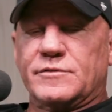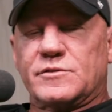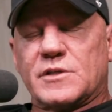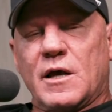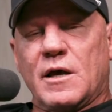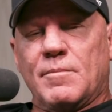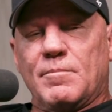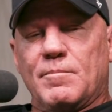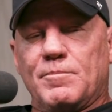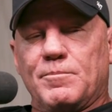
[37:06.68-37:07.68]
the
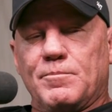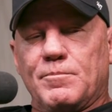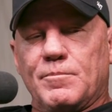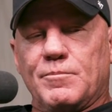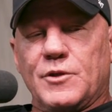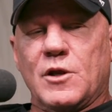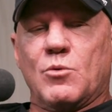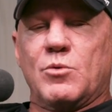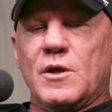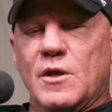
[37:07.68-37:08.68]

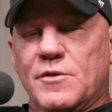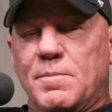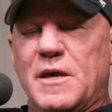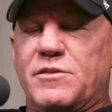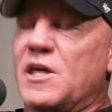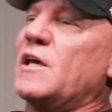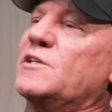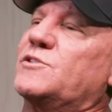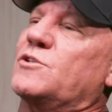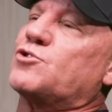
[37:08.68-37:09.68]
big thing
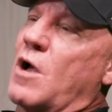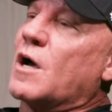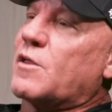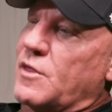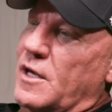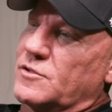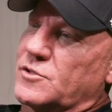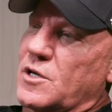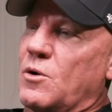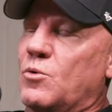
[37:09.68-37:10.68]
is the drug thing.
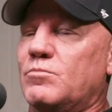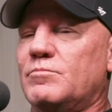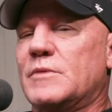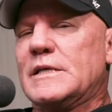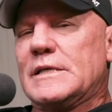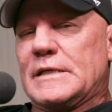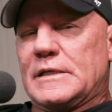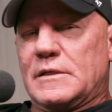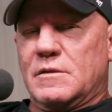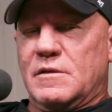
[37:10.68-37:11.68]
So
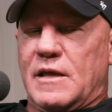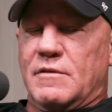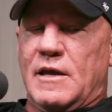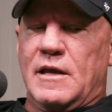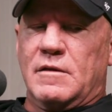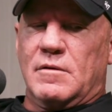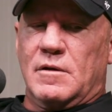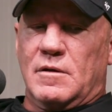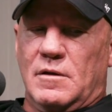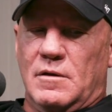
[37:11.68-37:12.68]
they
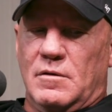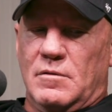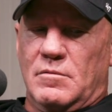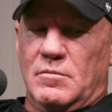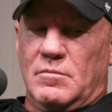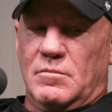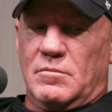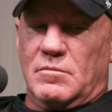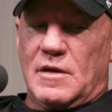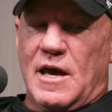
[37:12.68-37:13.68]

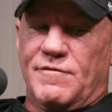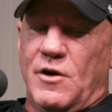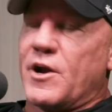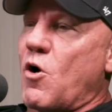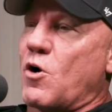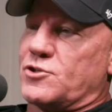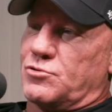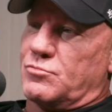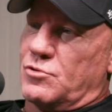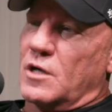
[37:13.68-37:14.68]
have very harsh
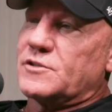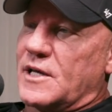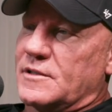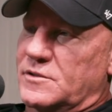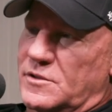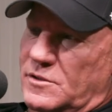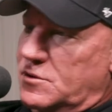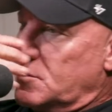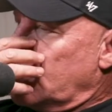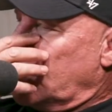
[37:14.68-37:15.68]
drug
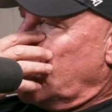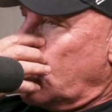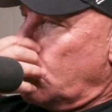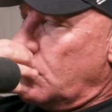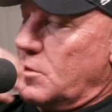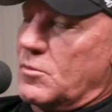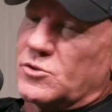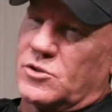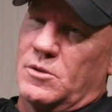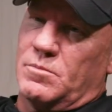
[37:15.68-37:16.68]
sentences.
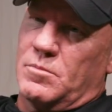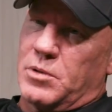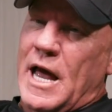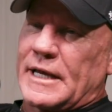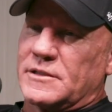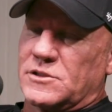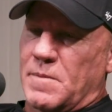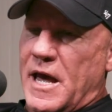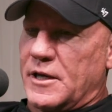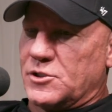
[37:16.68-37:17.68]
Mostly black and
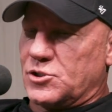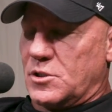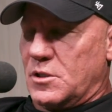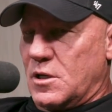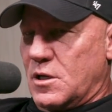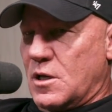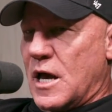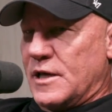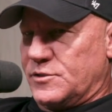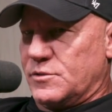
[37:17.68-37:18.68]
Spanish
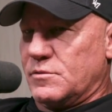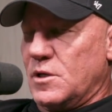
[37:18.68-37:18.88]
guys.